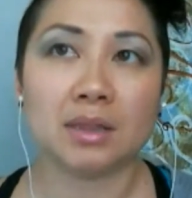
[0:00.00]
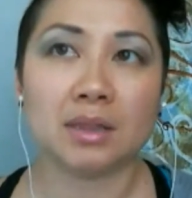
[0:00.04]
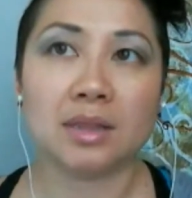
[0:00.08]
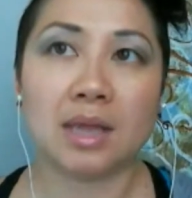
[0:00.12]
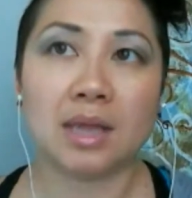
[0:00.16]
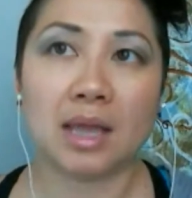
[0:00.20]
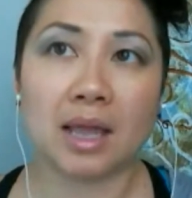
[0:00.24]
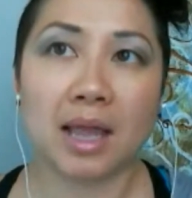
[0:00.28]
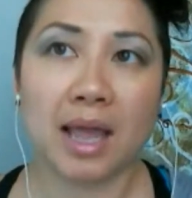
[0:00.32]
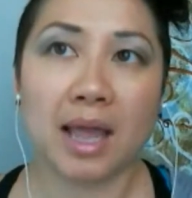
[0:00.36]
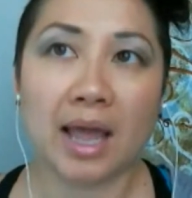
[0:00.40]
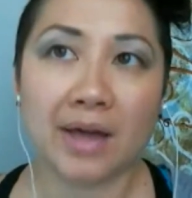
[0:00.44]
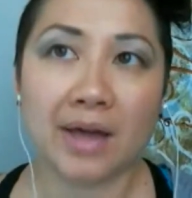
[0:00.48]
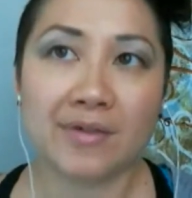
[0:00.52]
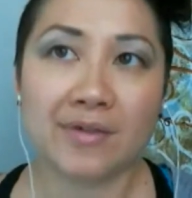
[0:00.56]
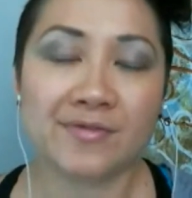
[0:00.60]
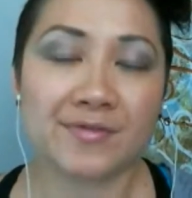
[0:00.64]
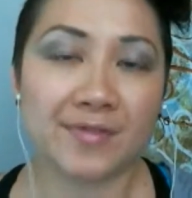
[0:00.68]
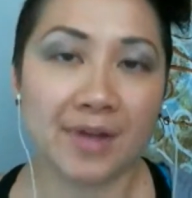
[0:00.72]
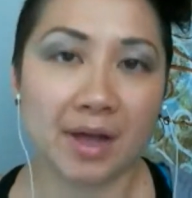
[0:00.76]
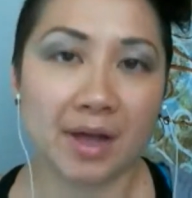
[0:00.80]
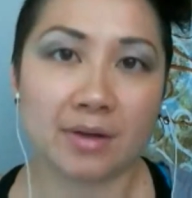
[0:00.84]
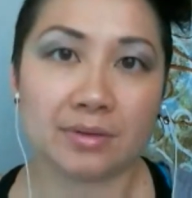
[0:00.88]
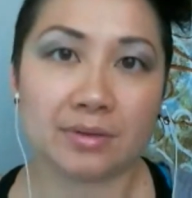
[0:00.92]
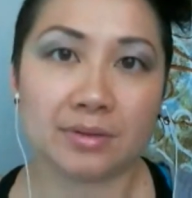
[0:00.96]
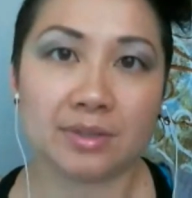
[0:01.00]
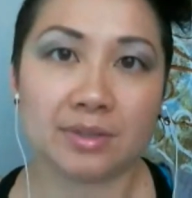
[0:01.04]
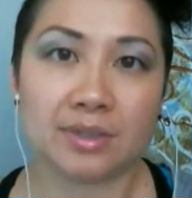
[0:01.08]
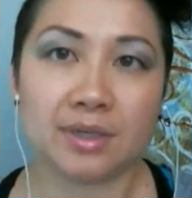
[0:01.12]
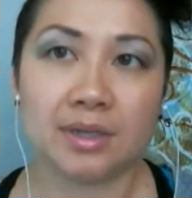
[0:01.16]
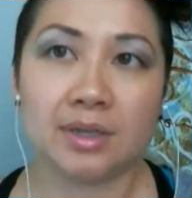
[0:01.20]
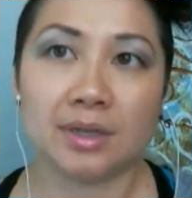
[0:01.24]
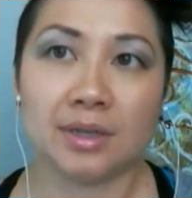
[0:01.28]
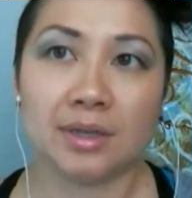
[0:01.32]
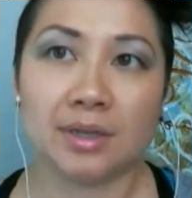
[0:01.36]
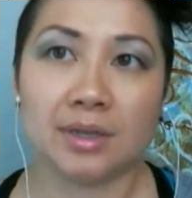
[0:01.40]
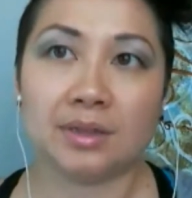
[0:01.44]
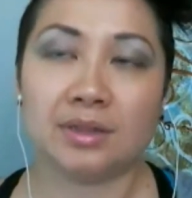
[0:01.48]
they have
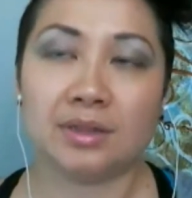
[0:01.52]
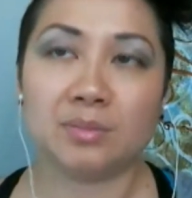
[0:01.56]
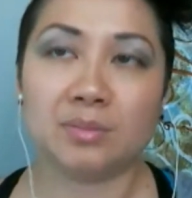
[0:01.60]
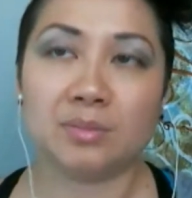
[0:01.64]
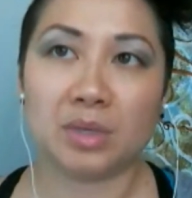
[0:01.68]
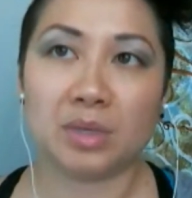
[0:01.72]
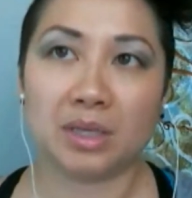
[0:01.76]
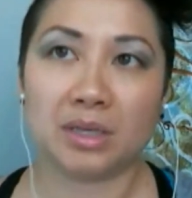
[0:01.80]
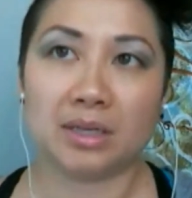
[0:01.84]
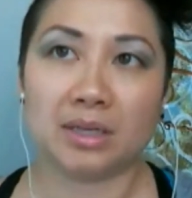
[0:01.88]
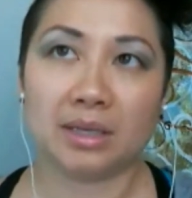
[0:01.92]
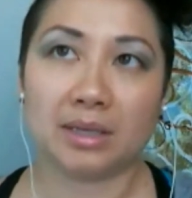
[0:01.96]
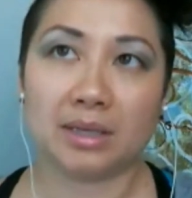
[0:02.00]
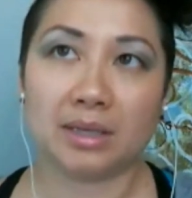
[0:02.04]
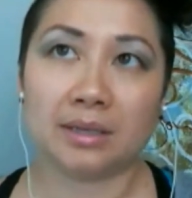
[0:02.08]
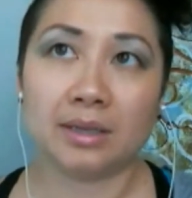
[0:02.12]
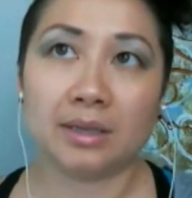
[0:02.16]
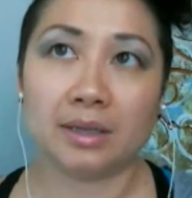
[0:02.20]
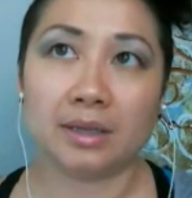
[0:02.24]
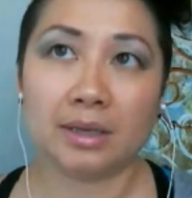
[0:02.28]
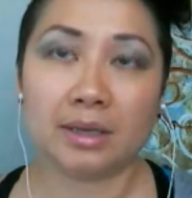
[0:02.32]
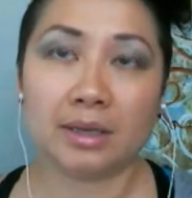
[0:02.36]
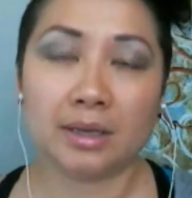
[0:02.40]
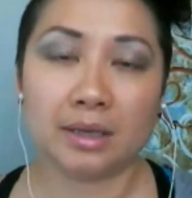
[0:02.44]
found the meaning